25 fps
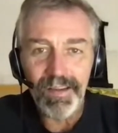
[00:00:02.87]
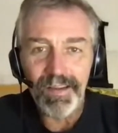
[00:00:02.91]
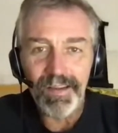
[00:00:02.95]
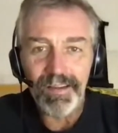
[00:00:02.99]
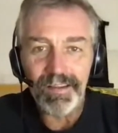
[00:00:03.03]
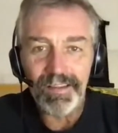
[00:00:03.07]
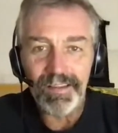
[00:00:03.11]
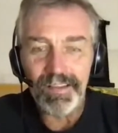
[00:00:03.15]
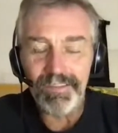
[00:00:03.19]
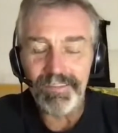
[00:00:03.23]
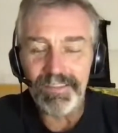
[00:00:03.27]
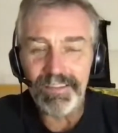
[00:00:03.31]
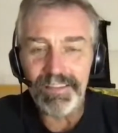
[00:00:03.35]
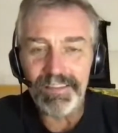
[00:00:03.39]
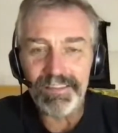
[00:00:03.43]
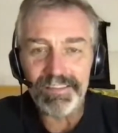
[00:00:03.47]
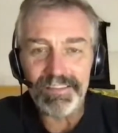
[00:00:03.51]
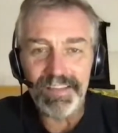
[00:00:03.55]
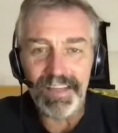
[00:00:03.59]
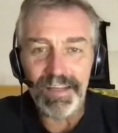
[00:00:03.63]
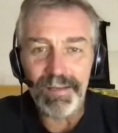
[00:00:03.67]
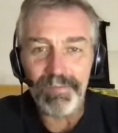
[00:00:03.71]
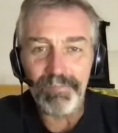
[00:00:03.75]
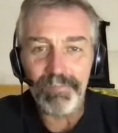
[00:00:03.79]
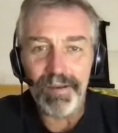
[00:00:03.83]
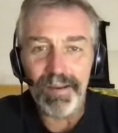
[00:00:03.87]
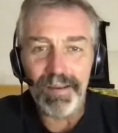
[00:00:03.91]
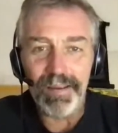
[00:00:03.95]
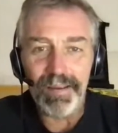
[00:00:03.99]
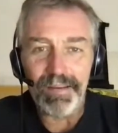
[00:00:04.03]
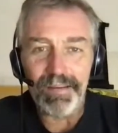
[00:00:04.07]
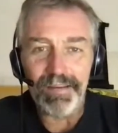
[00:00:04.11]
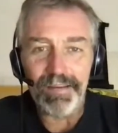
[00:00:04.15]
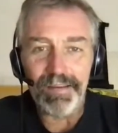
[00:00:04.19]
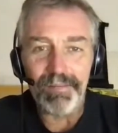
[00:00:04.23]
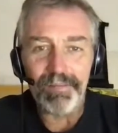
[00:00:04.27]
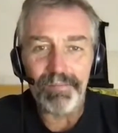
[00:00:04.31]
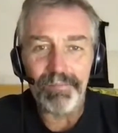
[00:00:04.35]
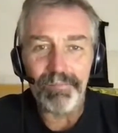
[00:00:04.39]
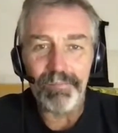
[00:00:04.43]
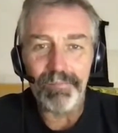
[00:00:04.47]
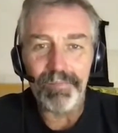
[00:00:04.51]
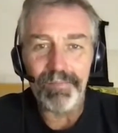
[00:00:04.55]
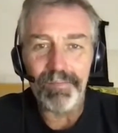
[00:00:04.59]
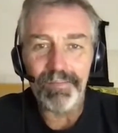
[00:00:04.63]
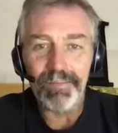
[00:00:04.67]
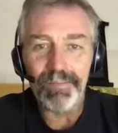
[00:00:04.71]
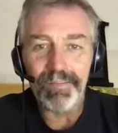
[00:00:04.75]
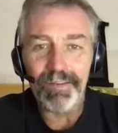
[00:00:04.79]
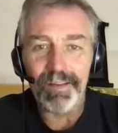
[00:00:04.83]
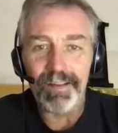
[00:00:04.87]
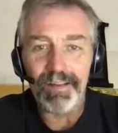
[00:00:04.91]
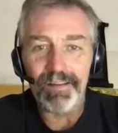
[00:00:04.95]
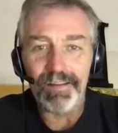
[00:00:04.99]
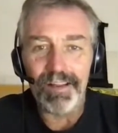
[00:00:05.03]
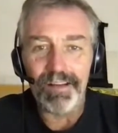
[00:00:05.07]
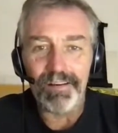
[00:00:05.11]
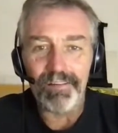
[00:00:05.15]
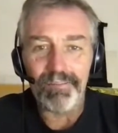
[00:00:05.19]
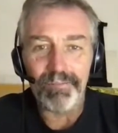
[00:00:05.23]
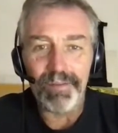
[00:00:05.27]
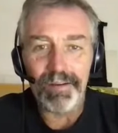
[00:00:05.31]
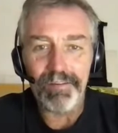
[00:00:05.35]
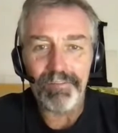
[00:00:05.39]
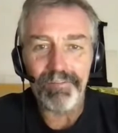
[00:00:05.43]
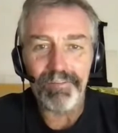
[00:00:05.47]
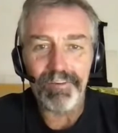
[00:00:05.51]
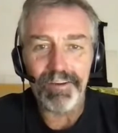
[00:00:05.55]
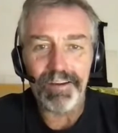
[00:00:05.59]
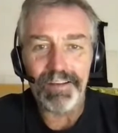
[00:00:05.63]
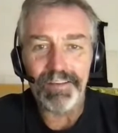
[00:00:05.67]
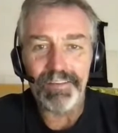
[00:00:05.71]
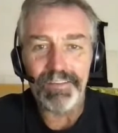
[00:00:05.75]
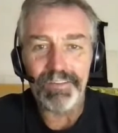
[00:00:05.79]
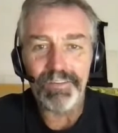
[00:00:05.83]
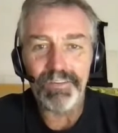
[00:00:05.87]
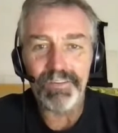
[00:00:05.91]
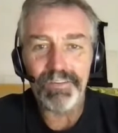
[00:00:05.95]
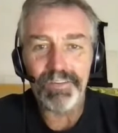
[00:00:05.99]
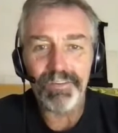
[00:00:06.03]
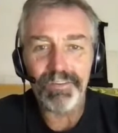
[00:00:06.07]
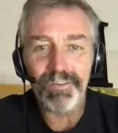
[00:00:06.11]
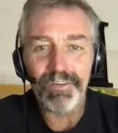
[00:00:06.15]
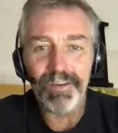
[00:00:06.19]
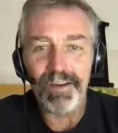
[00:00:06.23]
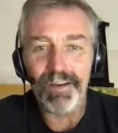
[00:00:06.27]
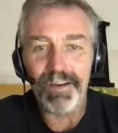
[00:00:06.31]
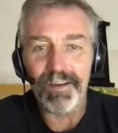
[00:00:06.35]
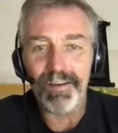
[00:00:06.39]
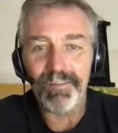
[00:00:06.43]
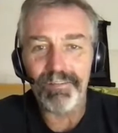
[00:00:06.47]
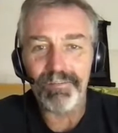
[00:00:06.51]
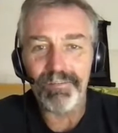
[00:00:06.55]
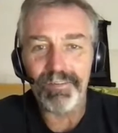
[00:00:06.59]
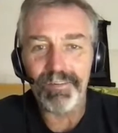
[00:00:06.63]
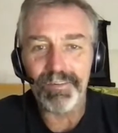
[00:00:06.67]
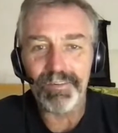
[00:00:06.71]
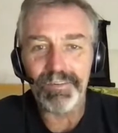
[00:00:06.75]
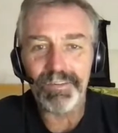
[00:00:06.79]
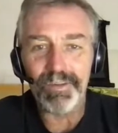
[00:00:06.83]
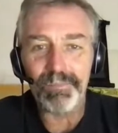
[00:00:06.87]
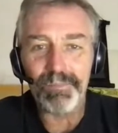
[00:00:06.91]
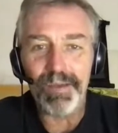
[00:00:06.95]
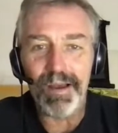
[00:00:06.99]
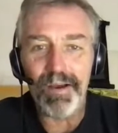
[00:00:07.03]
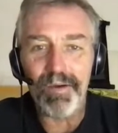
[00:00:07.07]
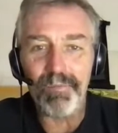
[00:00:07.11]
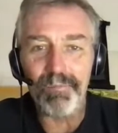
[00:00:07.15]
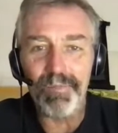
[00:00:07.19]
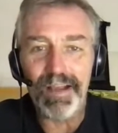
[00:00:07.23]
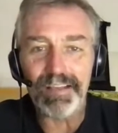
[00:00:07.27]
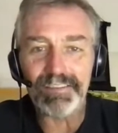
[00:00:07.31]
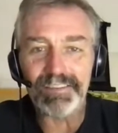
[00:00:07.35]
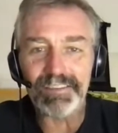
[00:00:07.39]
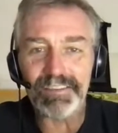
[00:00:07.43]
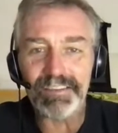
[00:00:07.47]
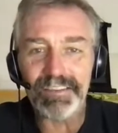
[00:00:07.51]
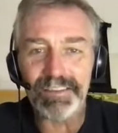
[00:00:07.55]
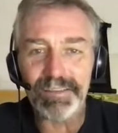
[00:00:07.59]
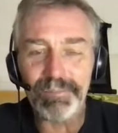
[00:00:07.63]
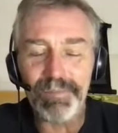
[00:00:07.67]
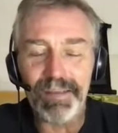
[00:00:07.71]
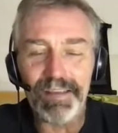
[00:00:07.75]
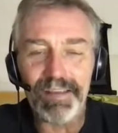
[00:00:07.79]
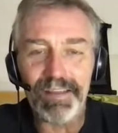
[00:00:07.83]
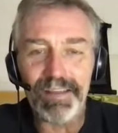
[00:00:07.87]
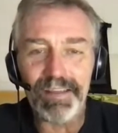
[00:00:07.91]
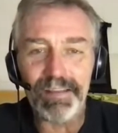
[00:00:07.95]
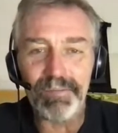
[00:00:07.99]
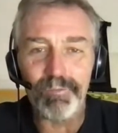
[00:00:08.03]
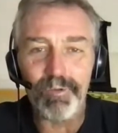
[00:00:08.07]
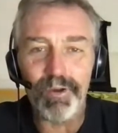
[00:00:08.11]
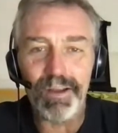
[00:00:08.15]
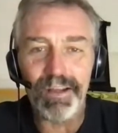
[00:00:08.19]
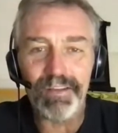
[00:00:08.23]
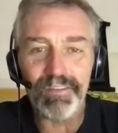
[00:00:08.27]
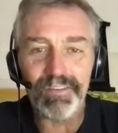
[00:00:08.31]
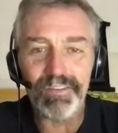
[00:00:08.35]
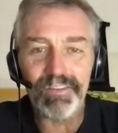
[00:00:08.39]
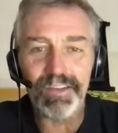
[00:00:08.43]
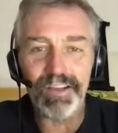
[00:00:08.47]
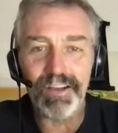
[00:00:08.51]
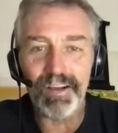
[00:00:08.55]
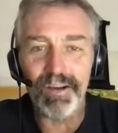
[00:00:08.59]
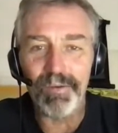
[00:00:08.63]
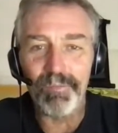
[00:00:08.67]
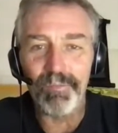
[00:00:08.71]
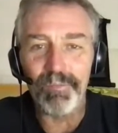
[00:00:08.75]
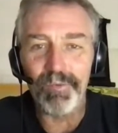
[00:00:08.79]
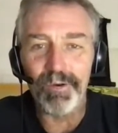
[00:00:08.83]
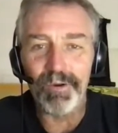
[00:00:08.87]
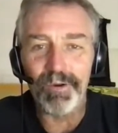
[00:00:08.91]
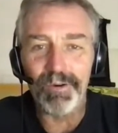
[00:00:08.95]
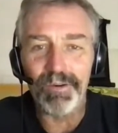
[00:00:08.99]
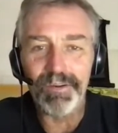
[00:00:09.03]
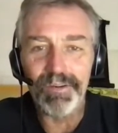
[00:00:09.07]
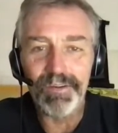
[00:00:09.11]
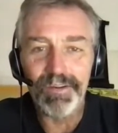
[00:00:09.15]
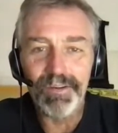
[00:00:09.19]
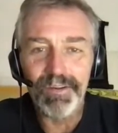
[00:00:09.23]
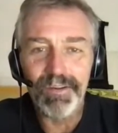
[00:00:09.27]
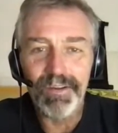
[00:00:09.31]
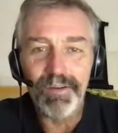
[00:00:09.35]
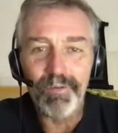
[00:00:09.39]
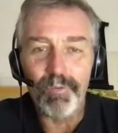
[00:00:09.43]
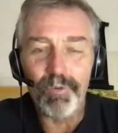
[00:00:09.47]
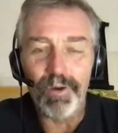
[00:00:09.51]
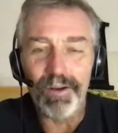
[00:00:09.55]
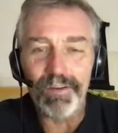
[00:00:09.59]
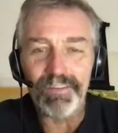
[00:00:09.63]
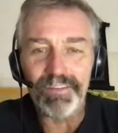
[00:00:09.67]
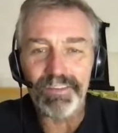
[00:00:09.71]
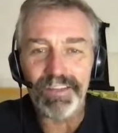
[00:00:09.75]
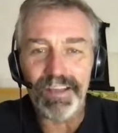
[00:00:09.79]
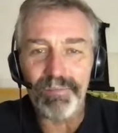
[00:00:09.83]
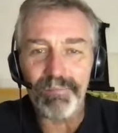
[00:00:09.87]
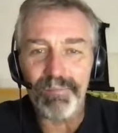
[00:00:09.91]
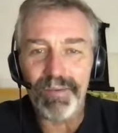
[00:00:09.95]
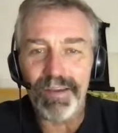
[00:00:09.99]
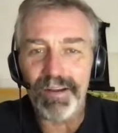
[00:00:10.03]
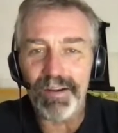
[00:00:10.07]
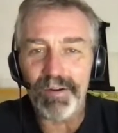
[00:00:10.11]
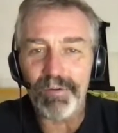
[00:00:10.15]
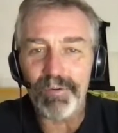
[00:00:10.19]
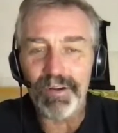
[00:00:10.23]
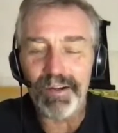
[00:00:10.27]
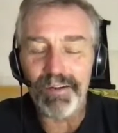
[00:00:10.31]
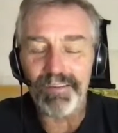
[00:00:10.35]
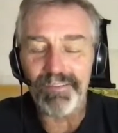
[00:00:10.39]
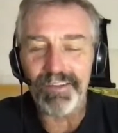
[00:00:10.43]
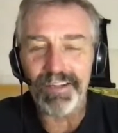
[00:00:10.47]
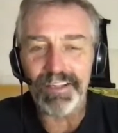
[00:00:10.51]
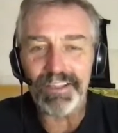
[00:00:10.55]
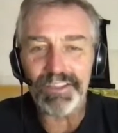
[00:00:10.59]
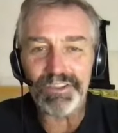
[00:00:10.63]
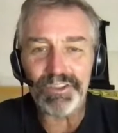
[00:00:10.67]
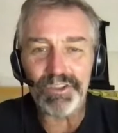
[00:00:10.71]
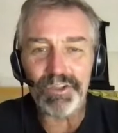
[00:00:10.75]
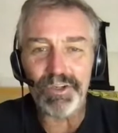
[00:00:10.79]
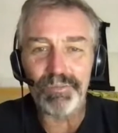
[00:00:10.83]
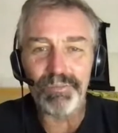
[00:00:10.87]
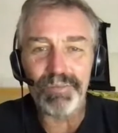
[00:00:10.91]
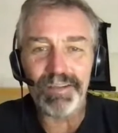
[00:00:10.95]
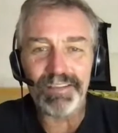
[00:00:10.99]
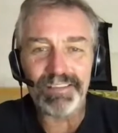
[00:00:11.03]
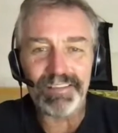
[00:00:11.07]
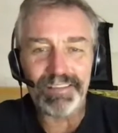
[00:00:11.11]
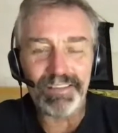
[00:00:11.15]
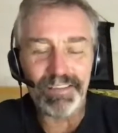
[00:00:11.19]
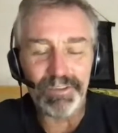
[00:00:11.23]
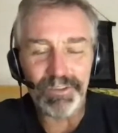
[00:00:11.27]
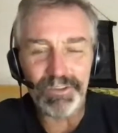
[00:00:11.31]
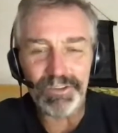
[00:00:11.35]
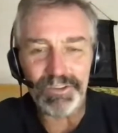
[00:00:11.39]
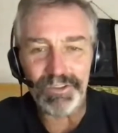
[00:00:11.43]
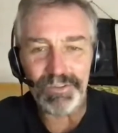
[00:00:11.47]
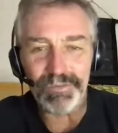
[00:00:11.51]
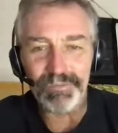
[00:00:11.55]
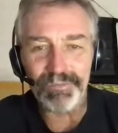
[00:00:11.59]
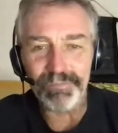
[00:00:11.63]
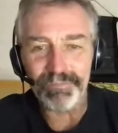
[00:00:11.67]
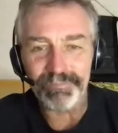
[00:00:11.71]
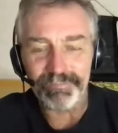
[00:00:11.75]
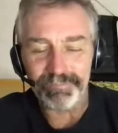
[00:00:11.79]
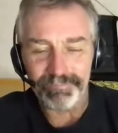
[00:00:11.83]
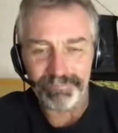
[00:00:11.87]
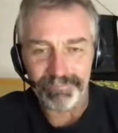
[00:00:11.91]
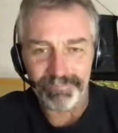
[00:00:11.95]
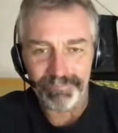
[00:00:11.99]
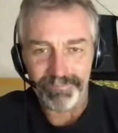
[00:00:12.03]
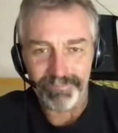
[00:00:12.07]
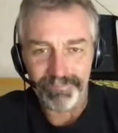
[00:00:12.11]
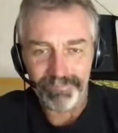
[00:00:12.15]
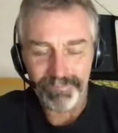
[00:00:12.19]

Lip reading: Given this name by a lot of my friends for somehow magically making waves come or waves get better whenever I show up at the ocean.